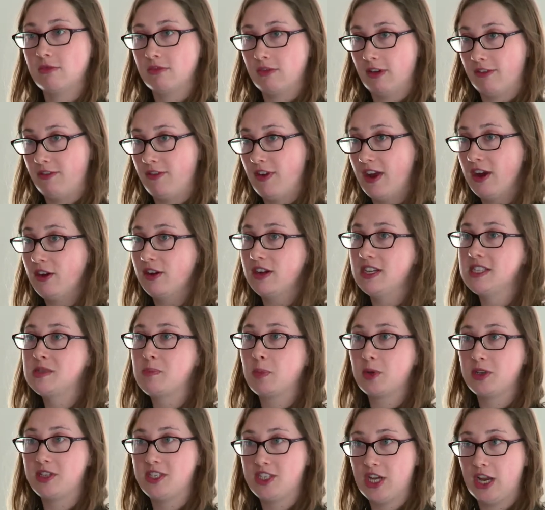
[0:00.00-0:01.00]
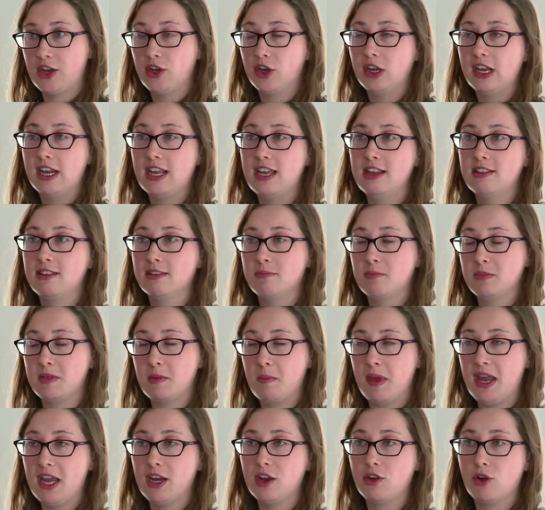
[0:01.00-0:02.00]
varies, but generally the
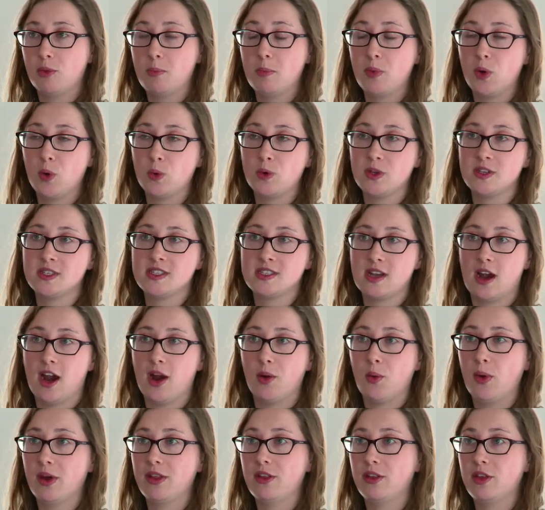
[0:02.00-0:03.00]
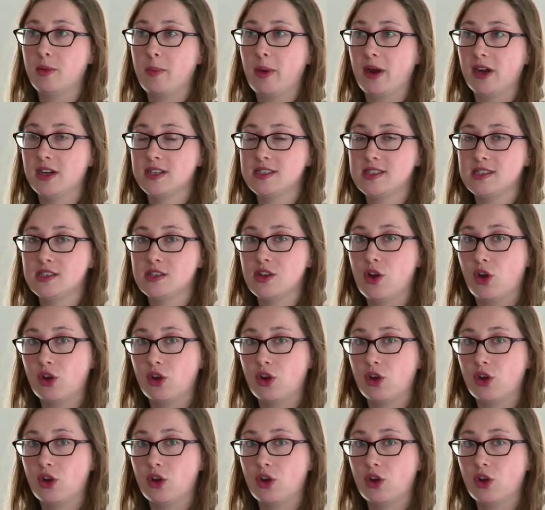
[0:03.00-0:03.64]
main components are whether the person